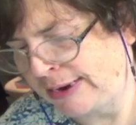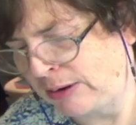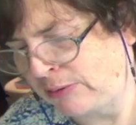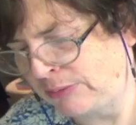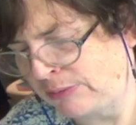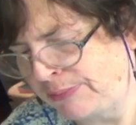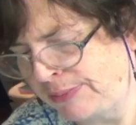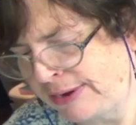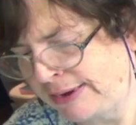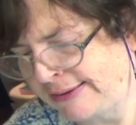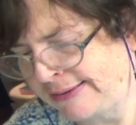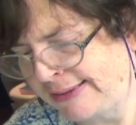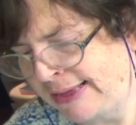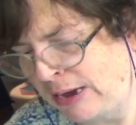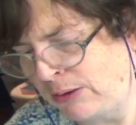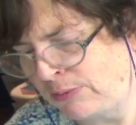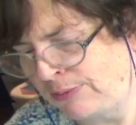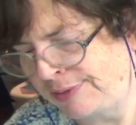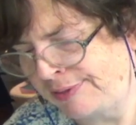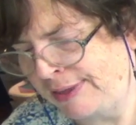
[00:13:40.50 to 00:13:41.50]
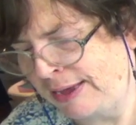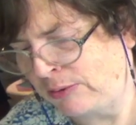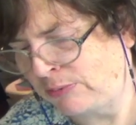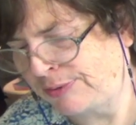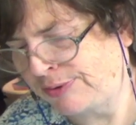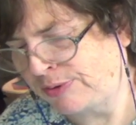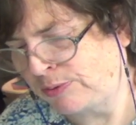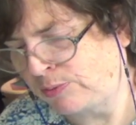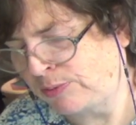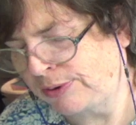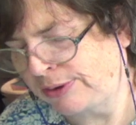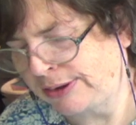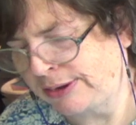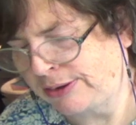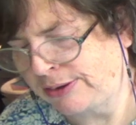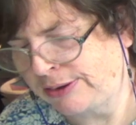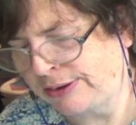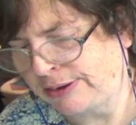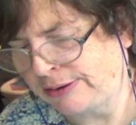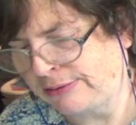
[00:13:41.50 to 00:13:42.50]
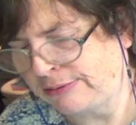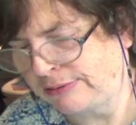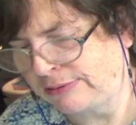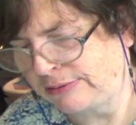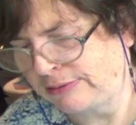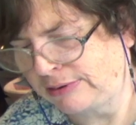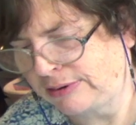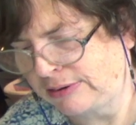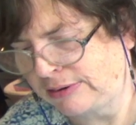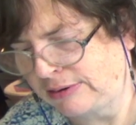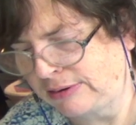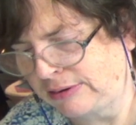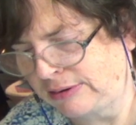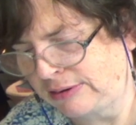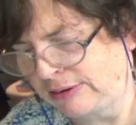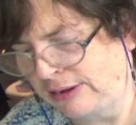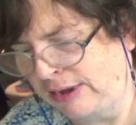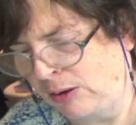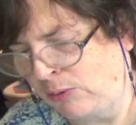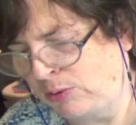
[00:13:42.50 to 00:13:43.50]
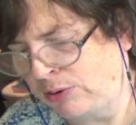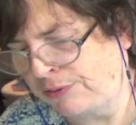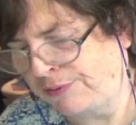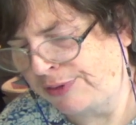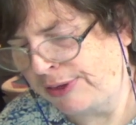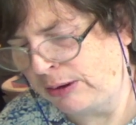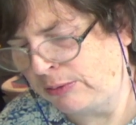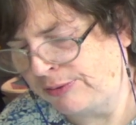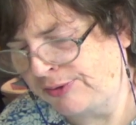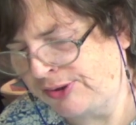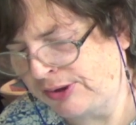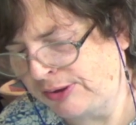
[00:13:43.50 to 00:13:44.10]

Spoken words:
one, because that was a really good. I wonder if that was a